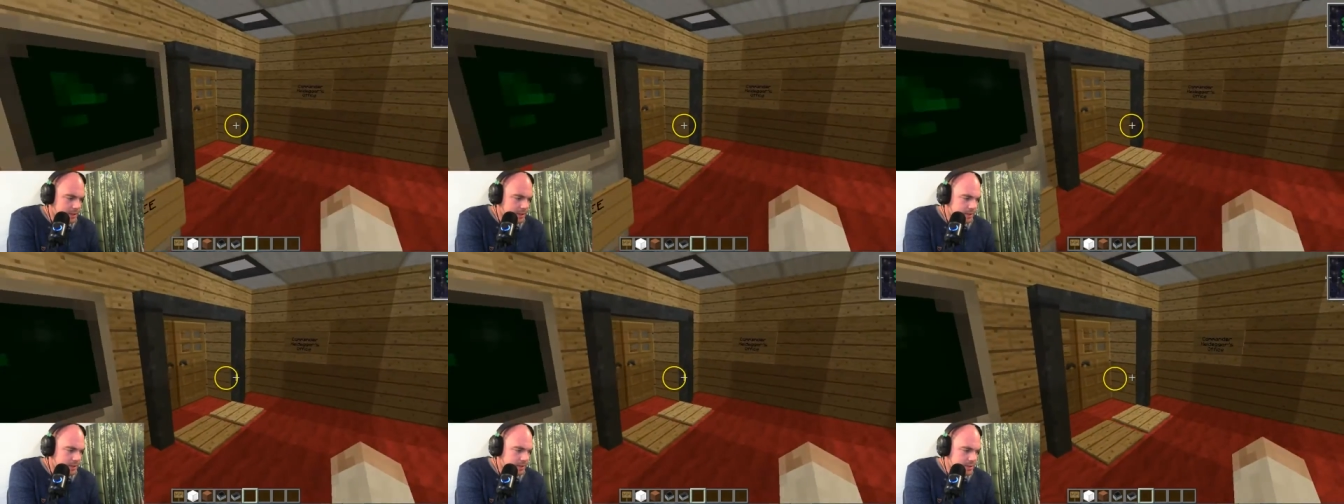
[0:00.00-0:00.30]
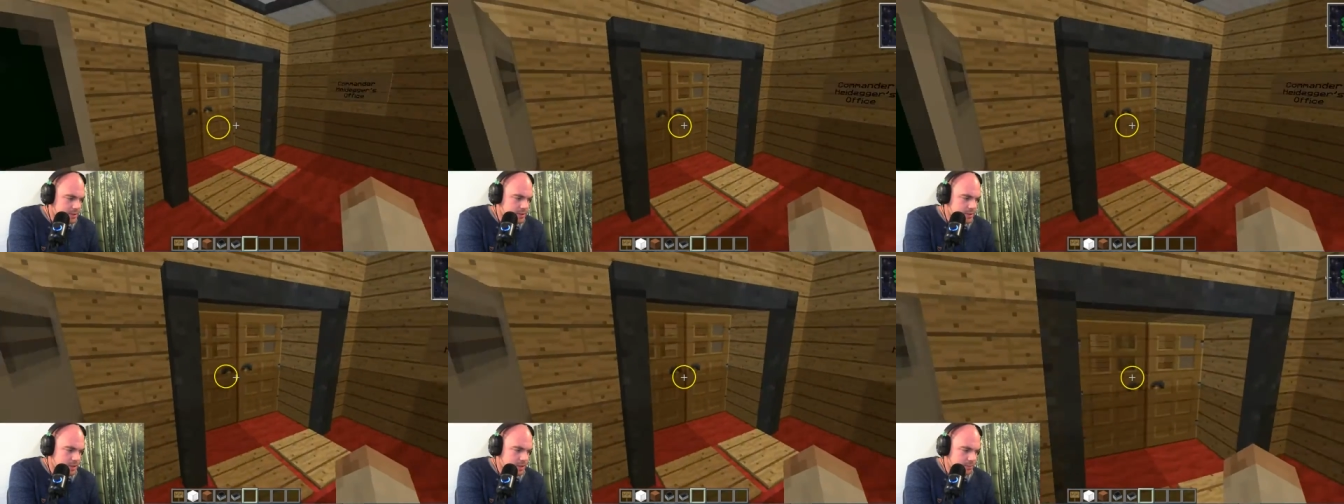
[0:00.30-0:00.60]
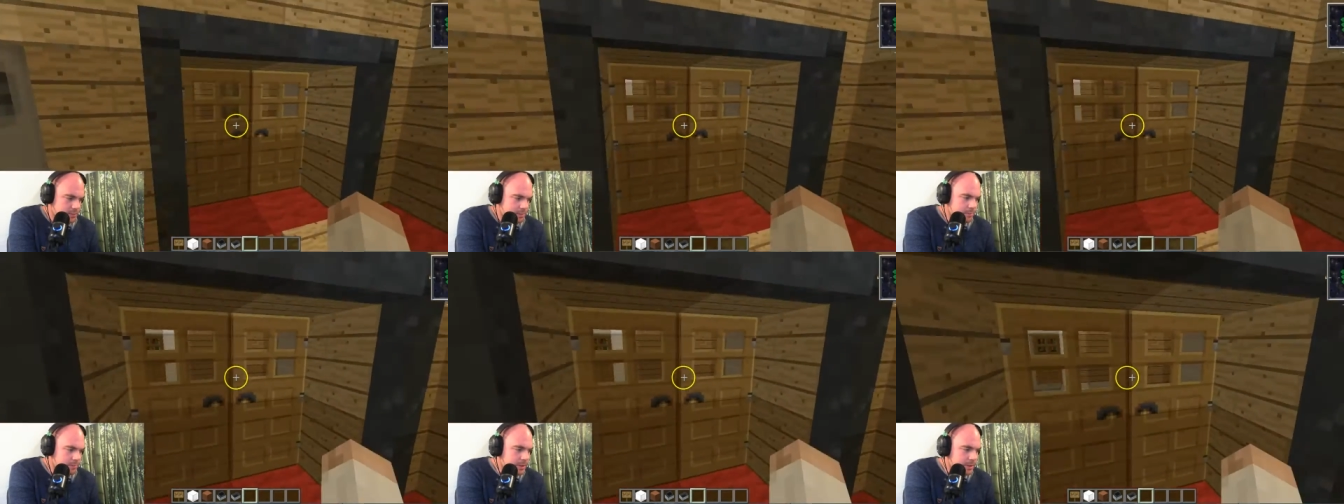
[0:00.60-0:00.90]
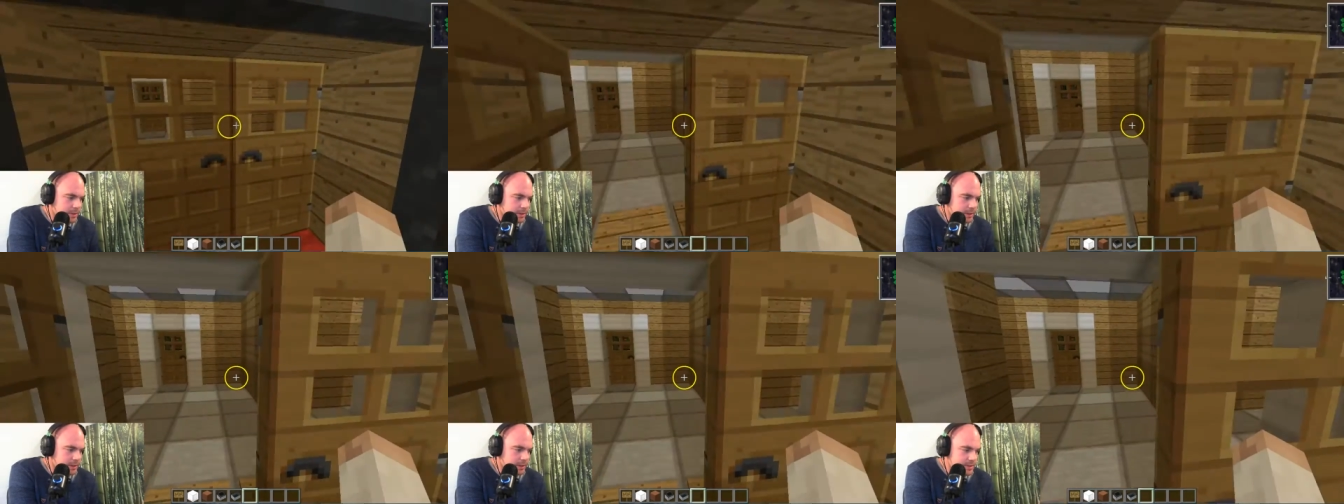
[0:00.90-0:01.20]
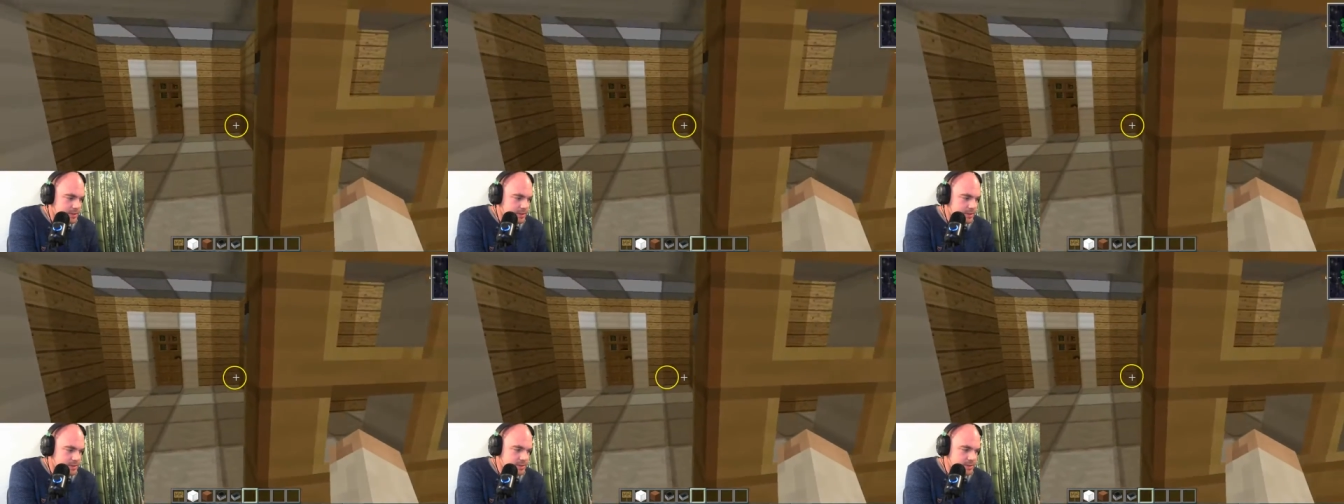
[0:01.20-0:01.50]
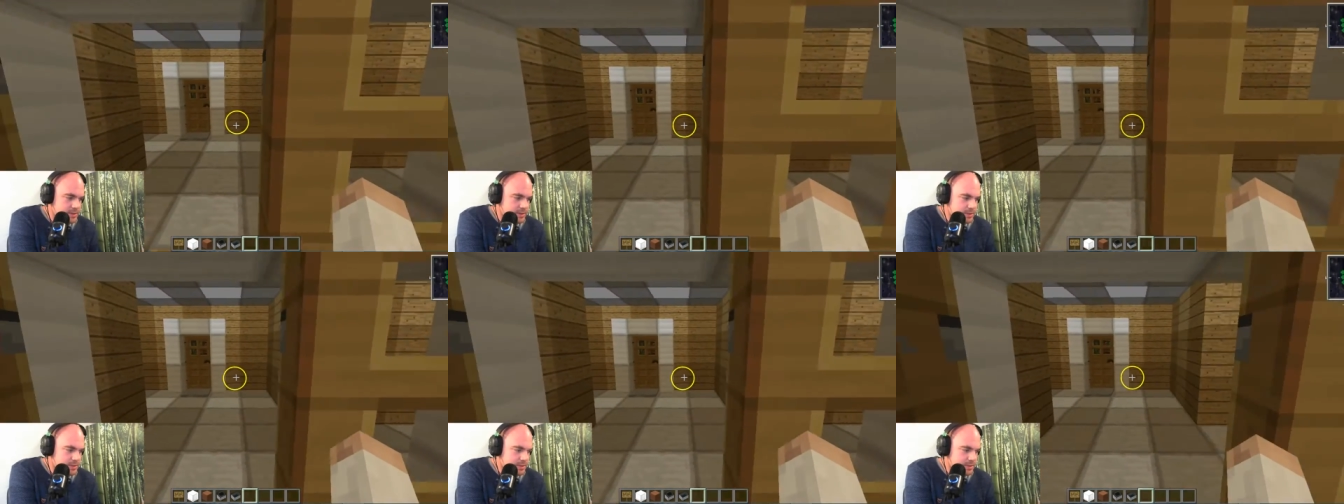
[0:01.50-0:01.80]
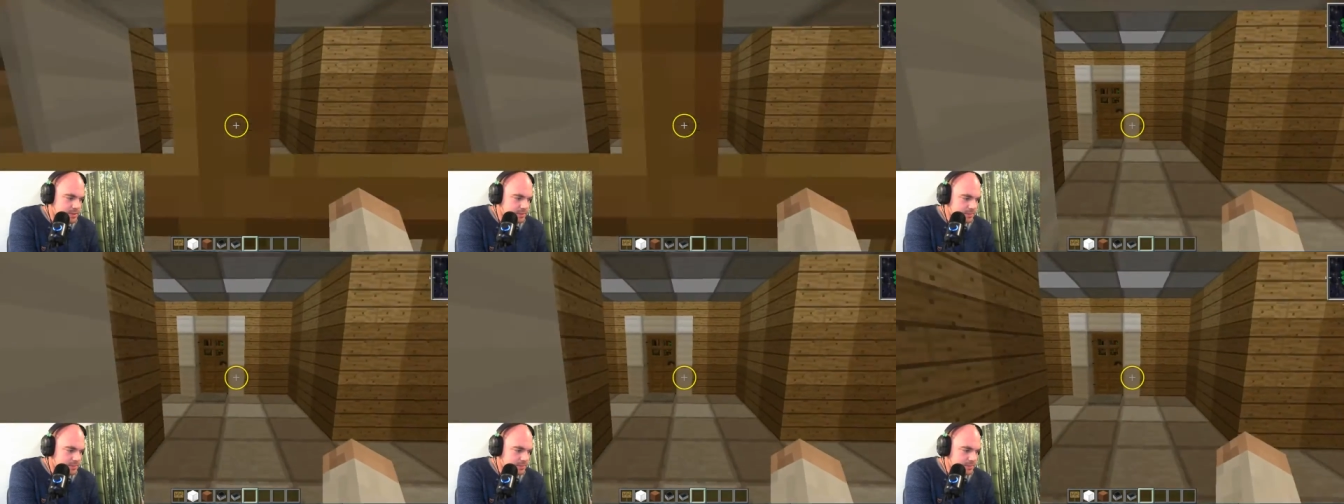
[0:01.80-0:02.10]
in the Shinra building just
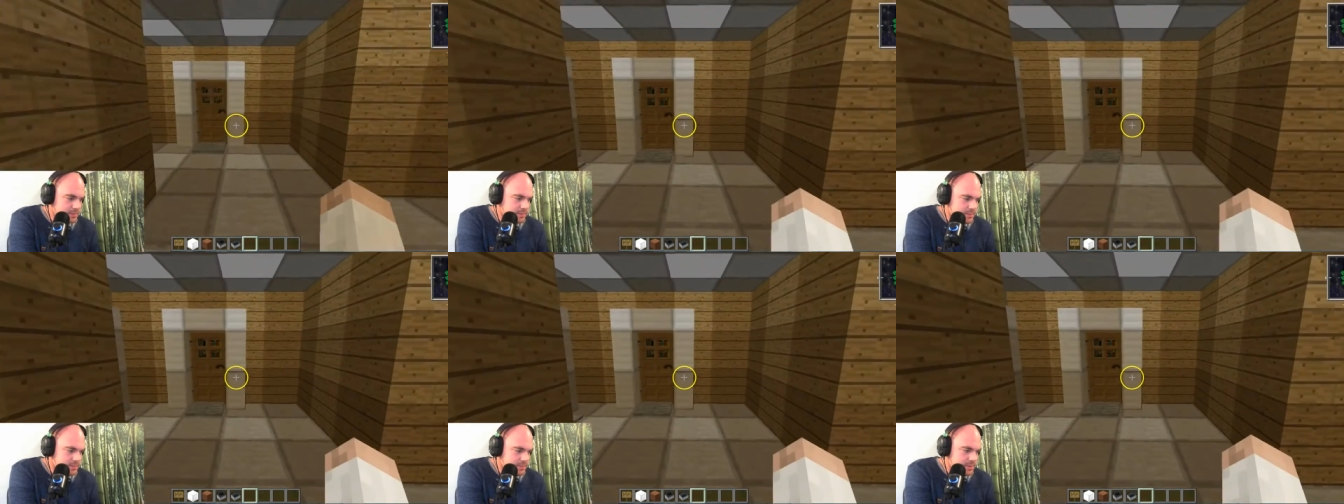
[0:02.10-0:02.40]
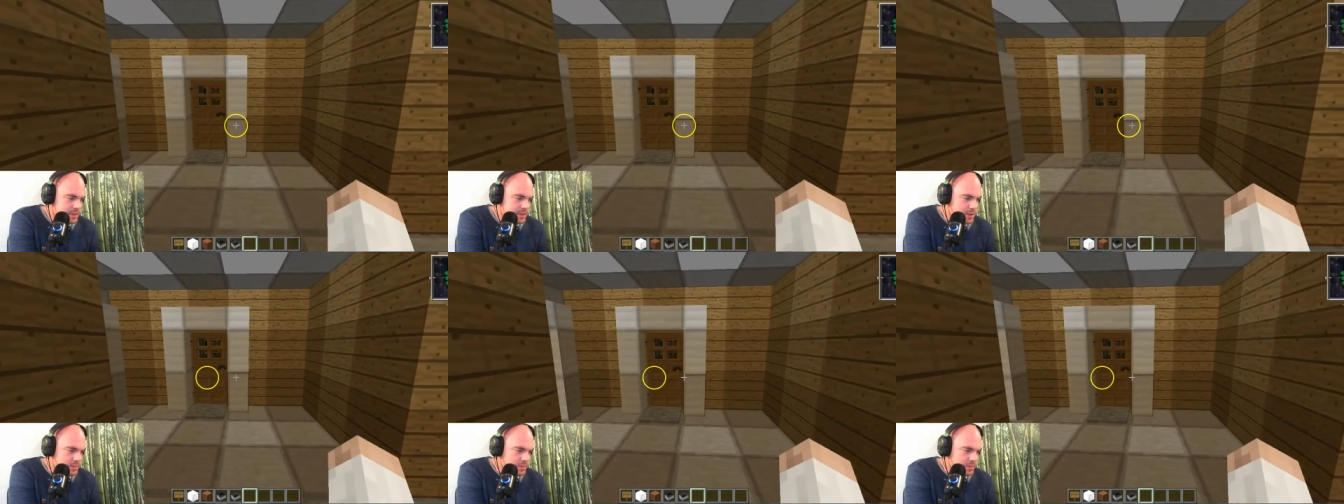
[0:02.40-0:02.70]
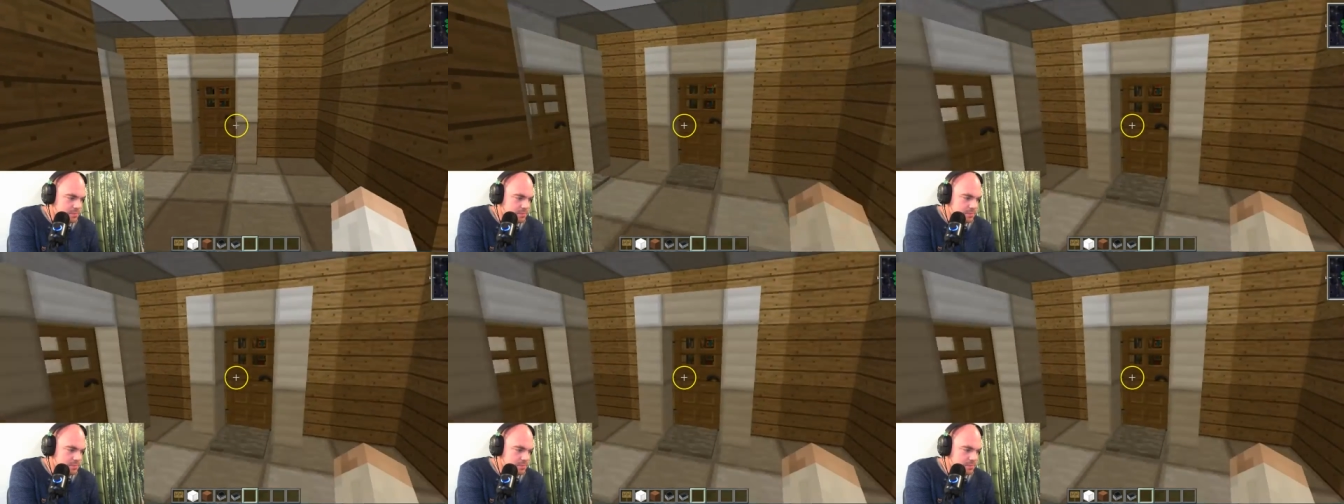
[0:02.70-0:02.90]
to, you know,